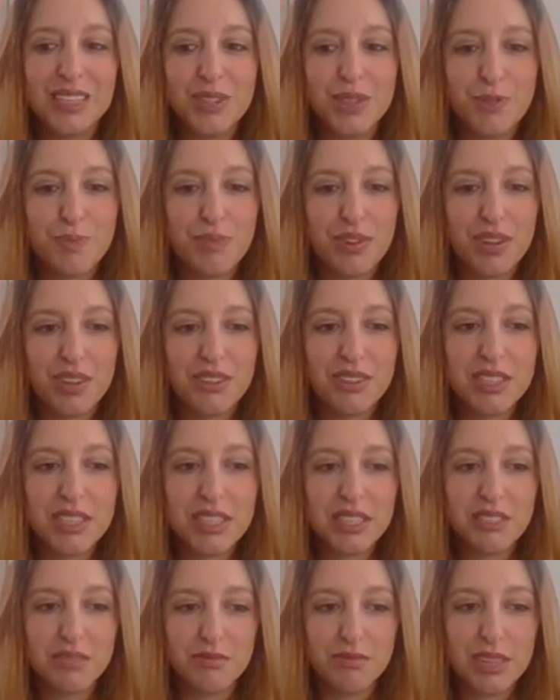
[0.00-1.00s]
So the
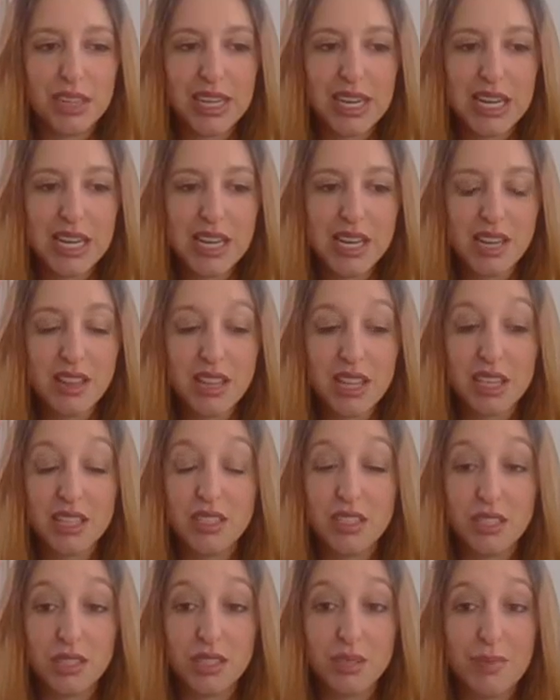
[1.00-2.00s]
priorities really, I
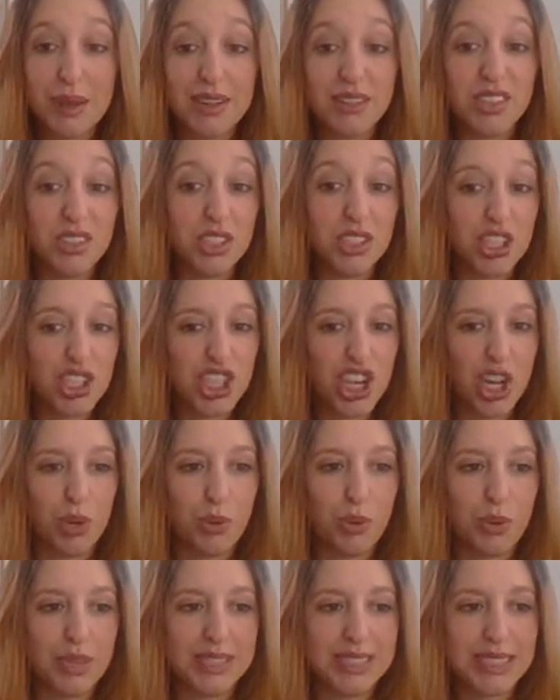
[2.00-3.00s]
think, do depend on the
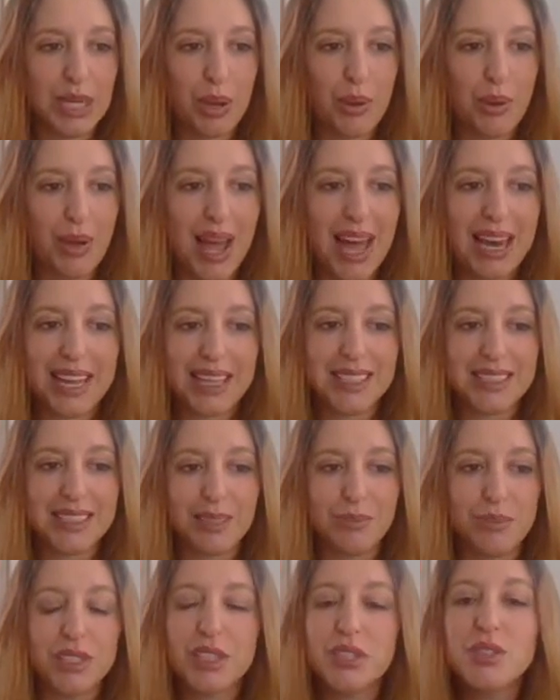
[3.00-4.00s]
show. And so, Alex,
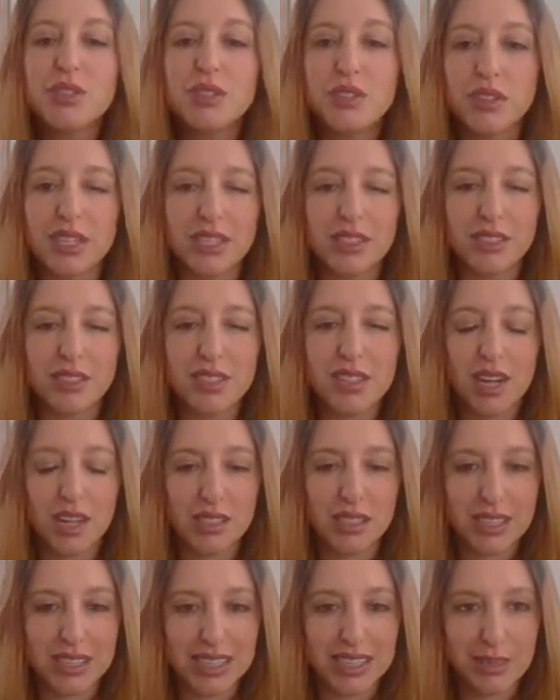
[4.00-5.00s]
I'm so sorry not to
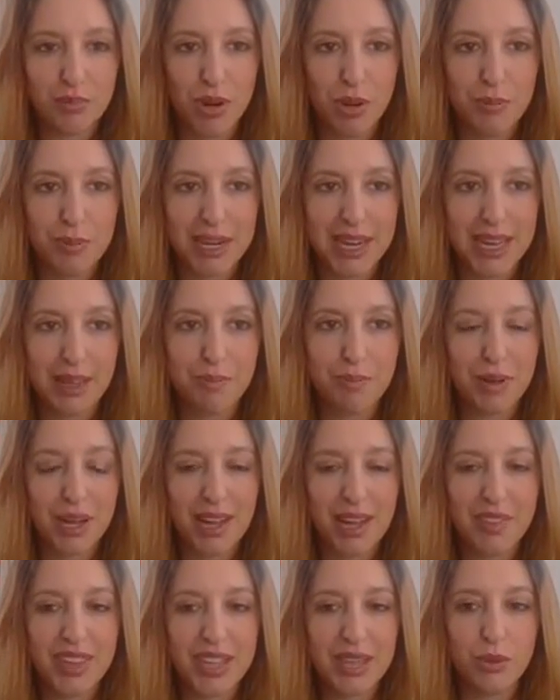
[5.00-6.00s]
answer this properly,
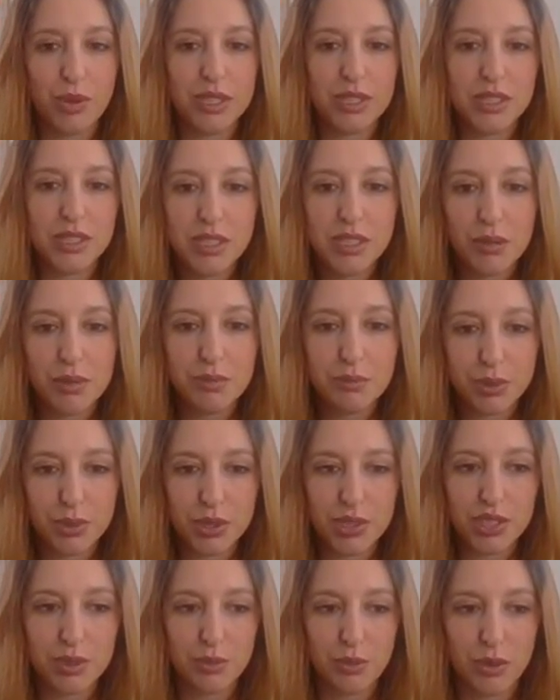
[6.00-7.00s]
but I think what is so
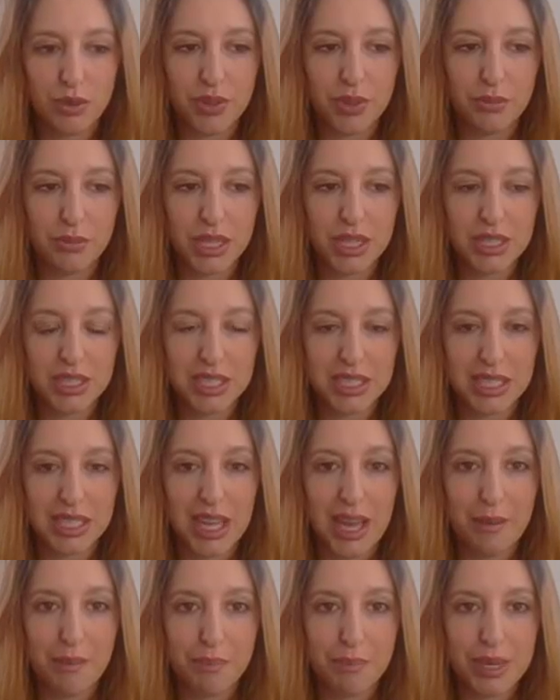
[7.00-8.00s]
important with your
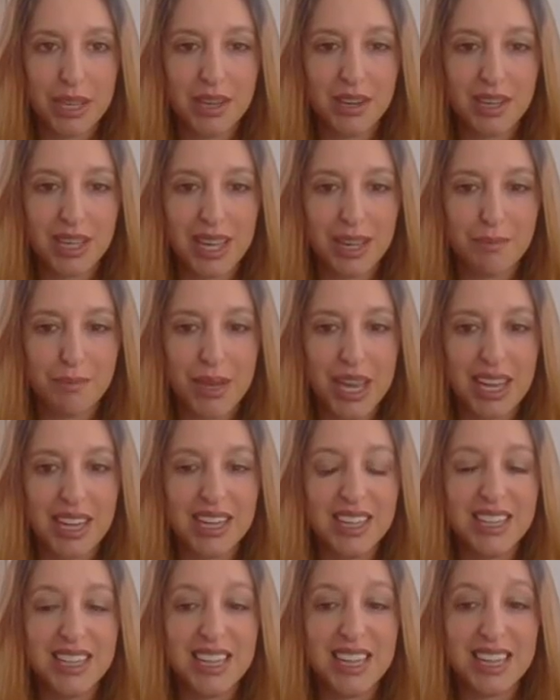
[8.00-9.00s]
marketing and PR
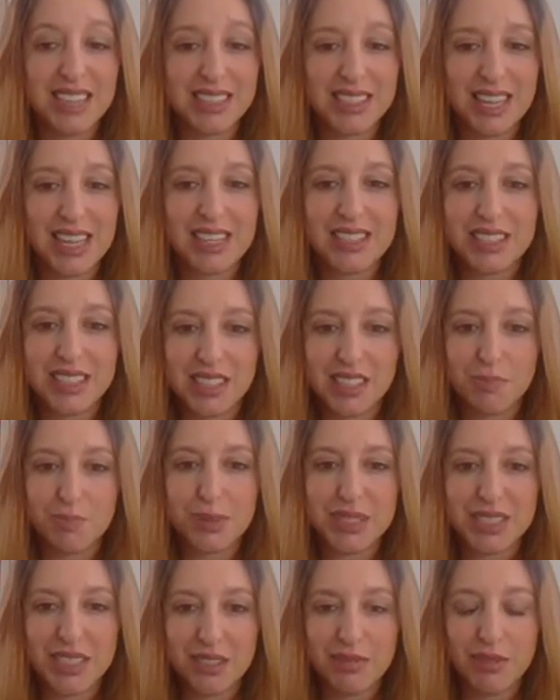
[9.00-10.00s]
campaign is that it is
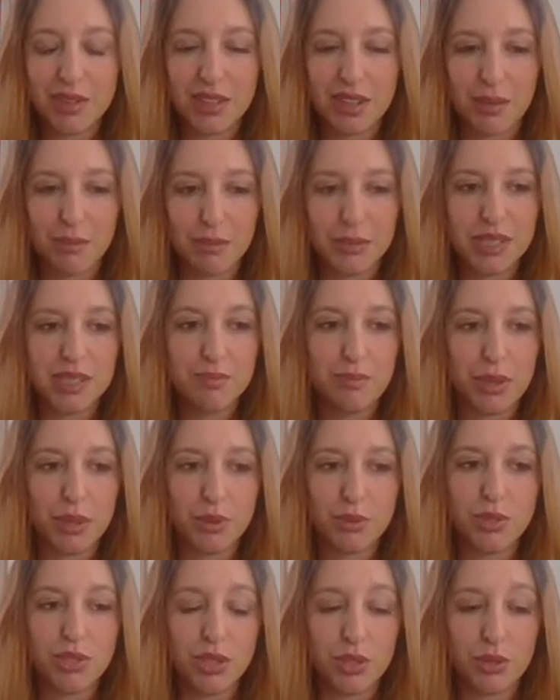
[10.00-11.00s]
specific and
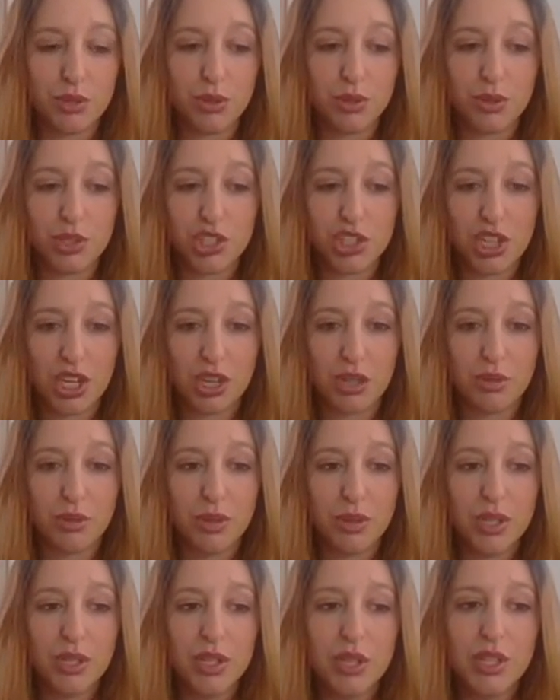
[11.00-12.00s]
bespoke to your
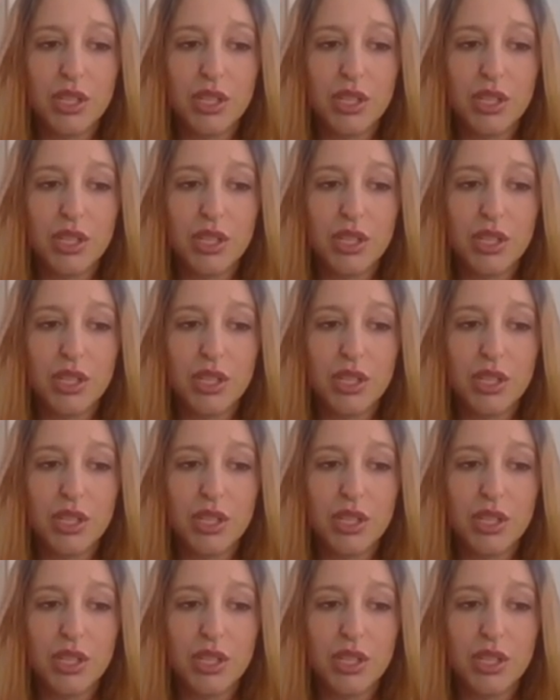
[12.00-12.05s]
show.